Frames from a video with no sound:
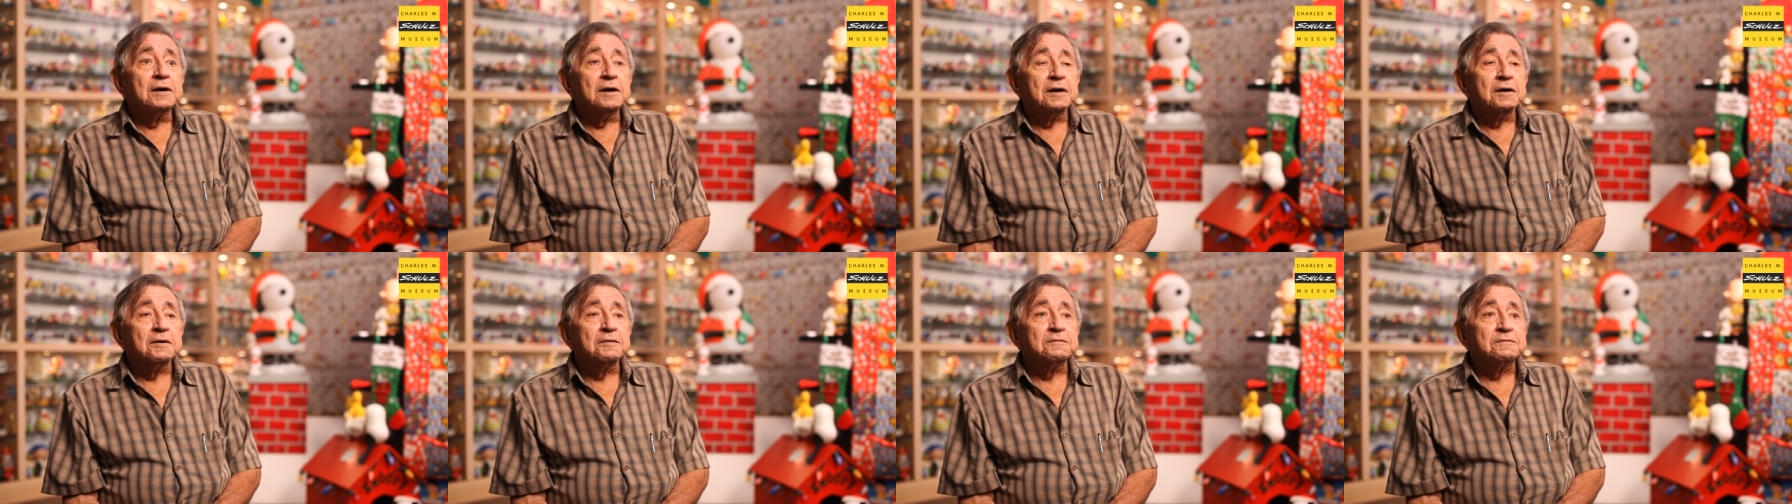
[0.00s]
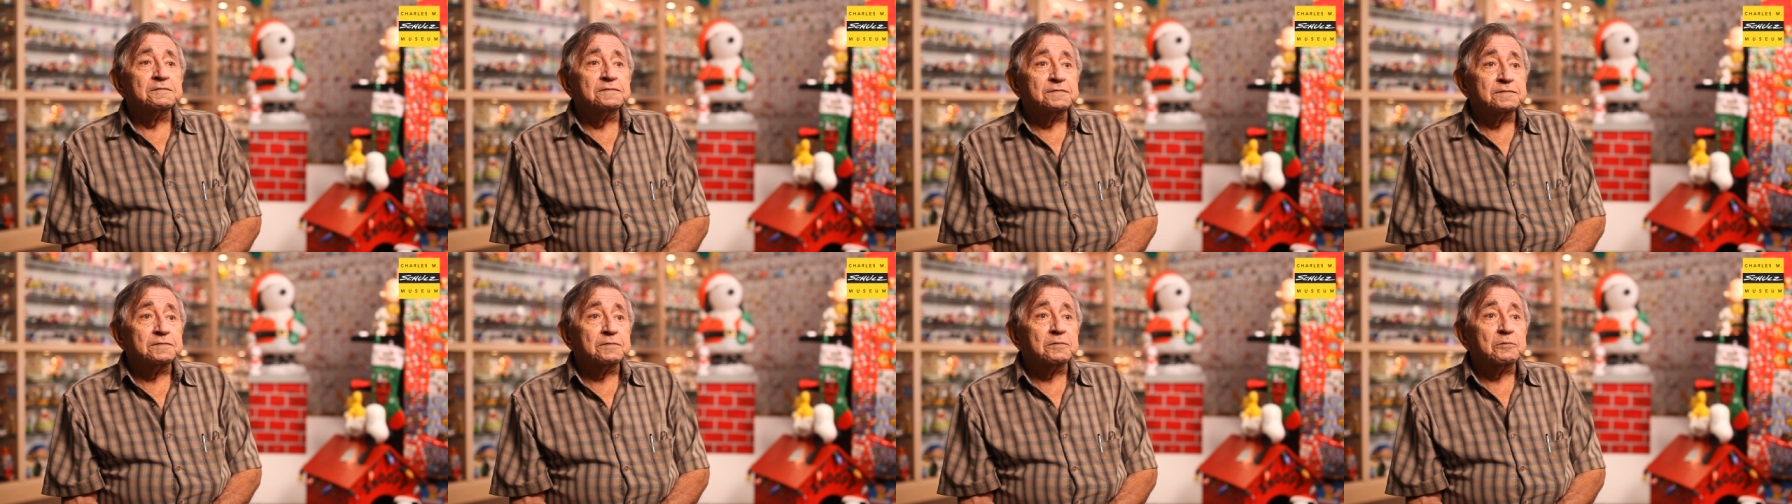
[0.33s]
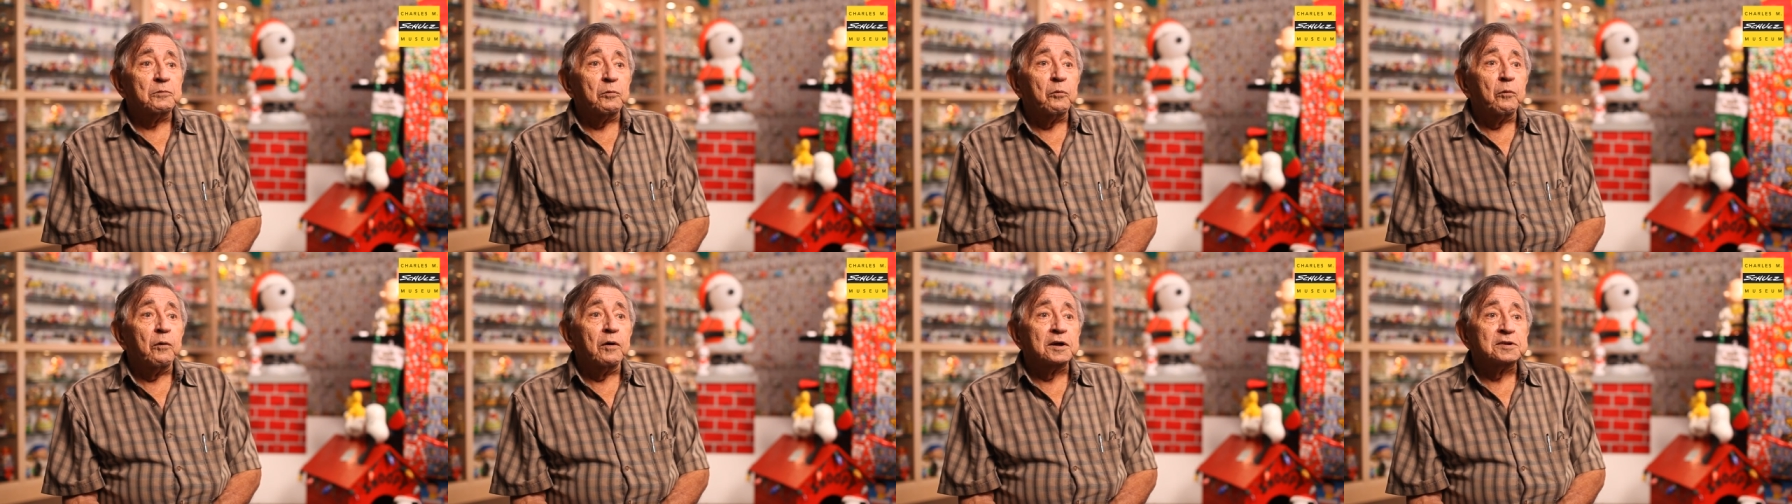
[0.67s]
of
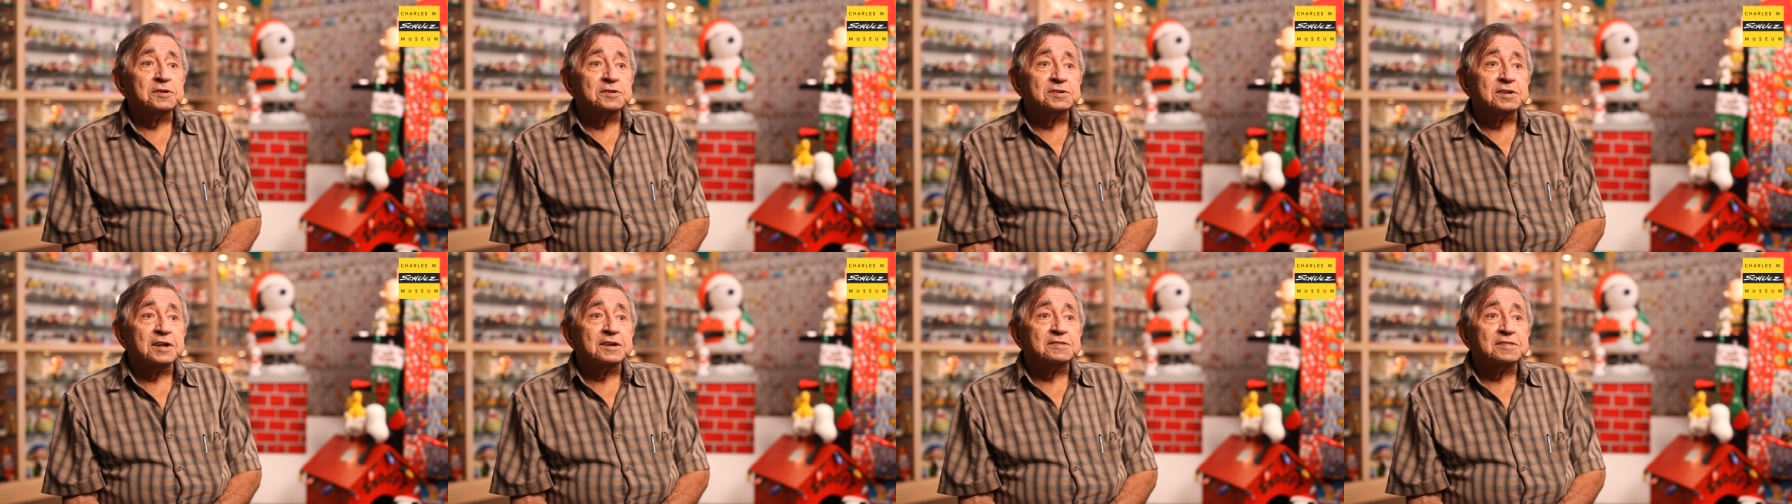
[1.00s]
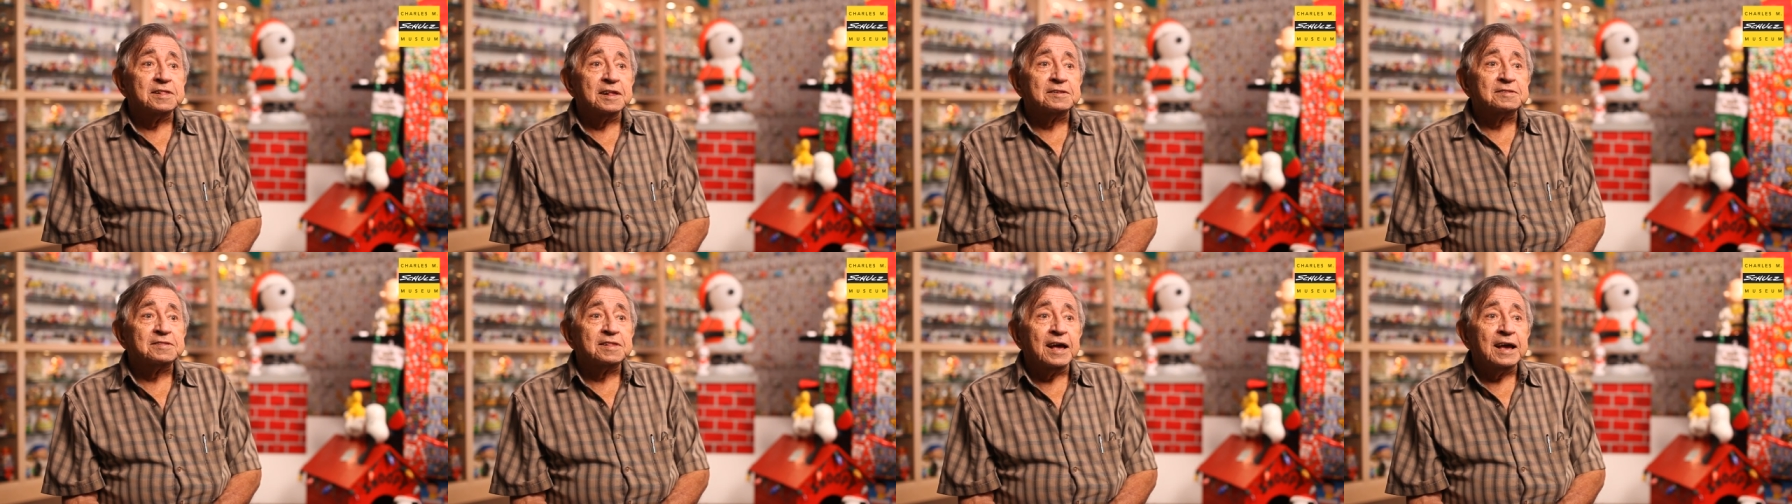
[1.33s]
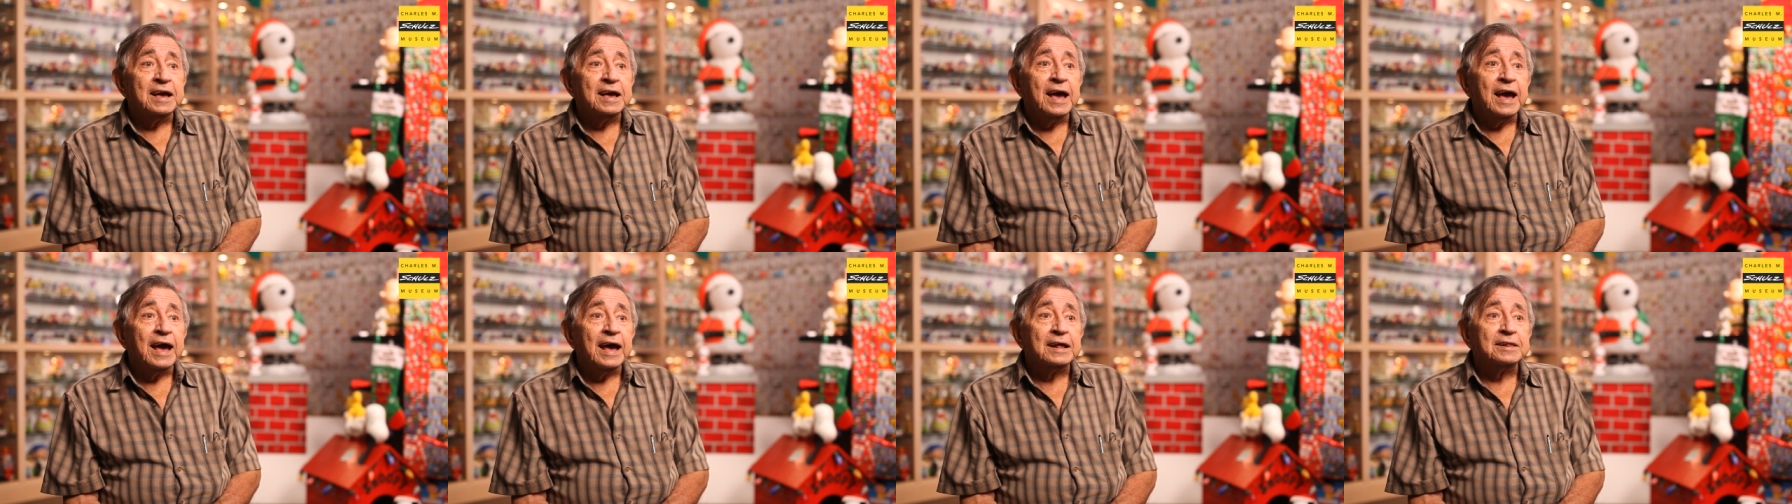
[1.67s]
ones that, that
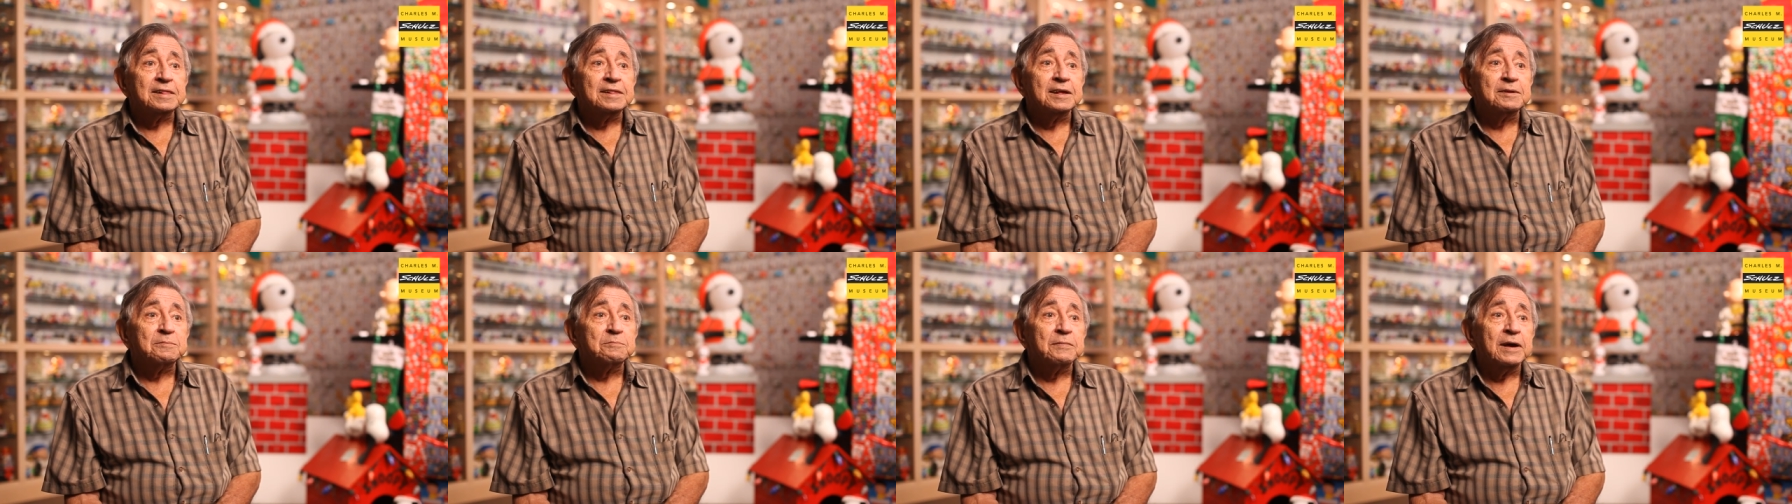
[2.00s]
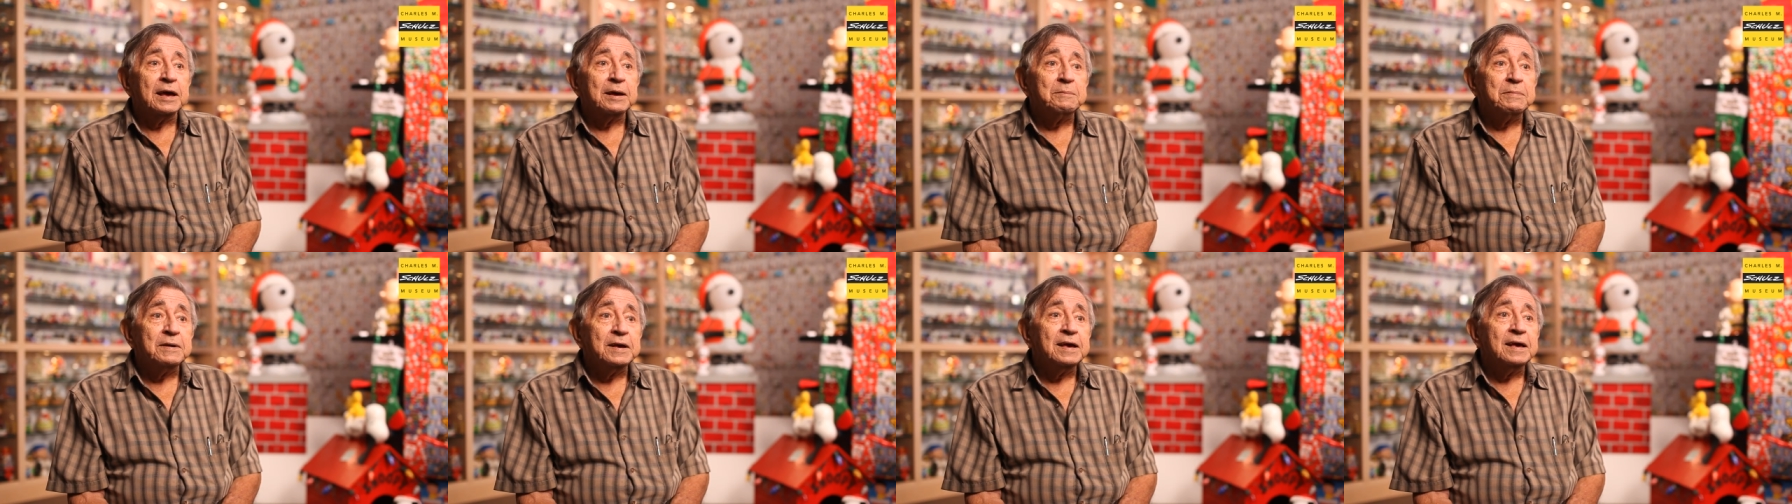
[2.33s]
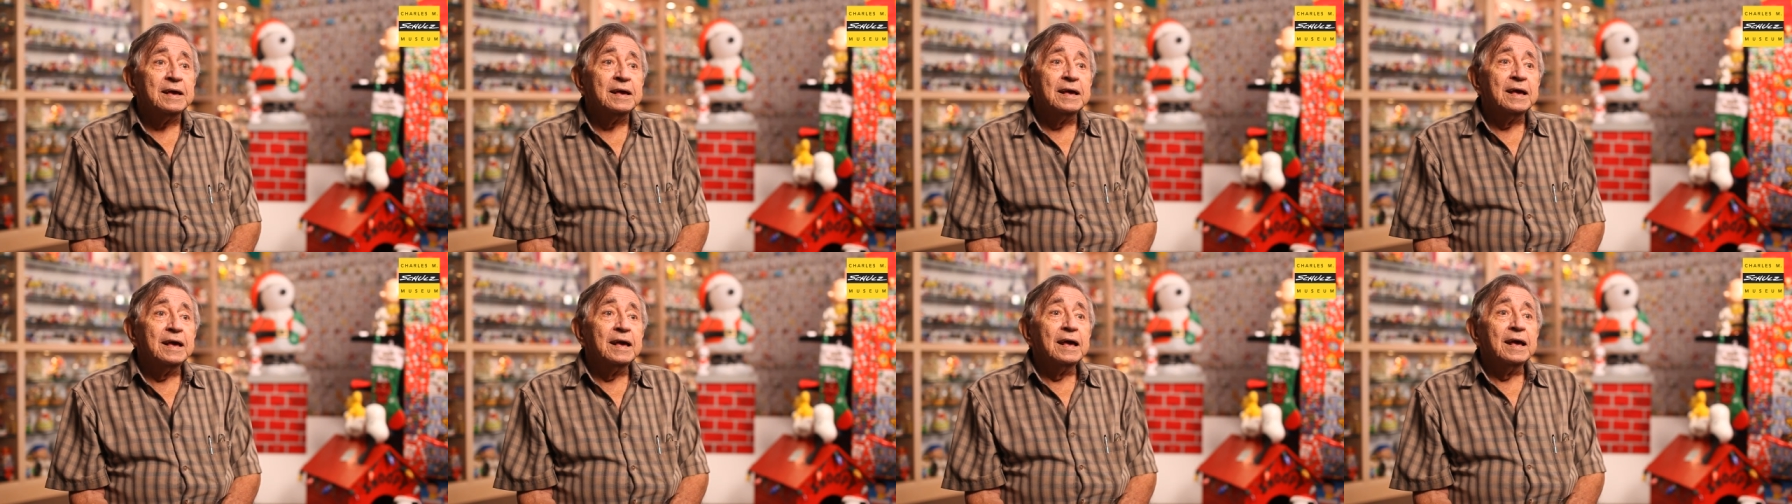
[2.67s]
they had that
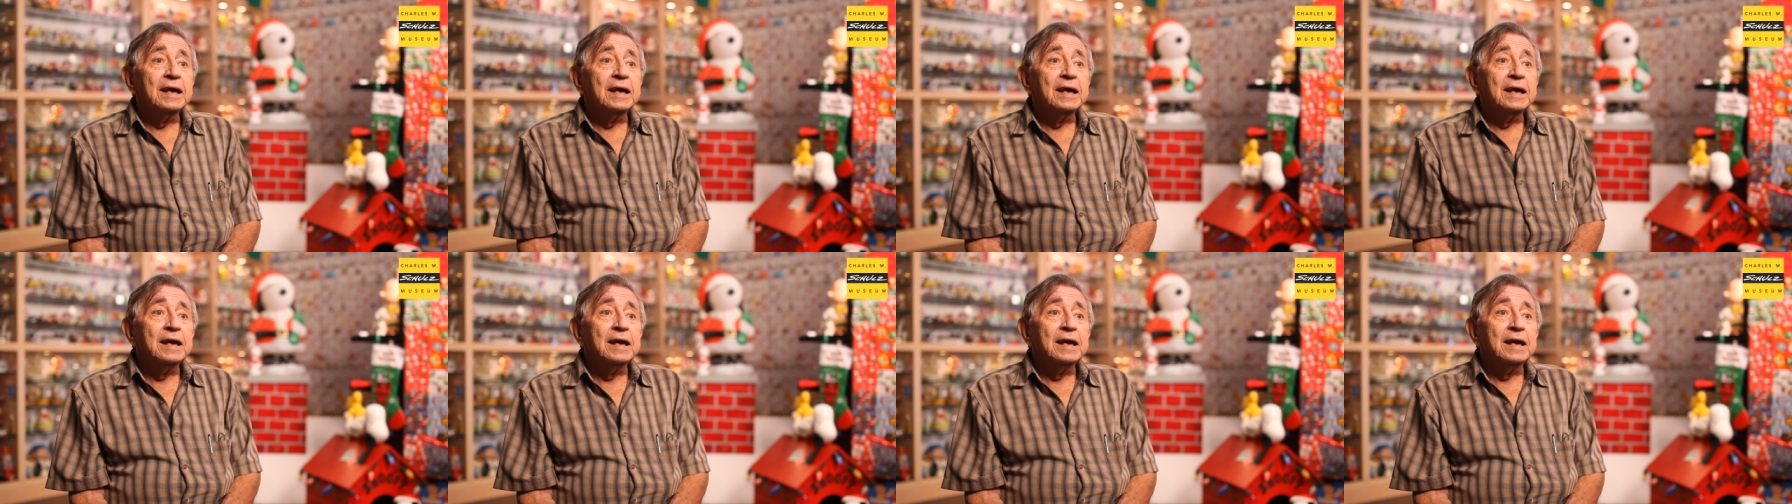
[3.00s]
maybe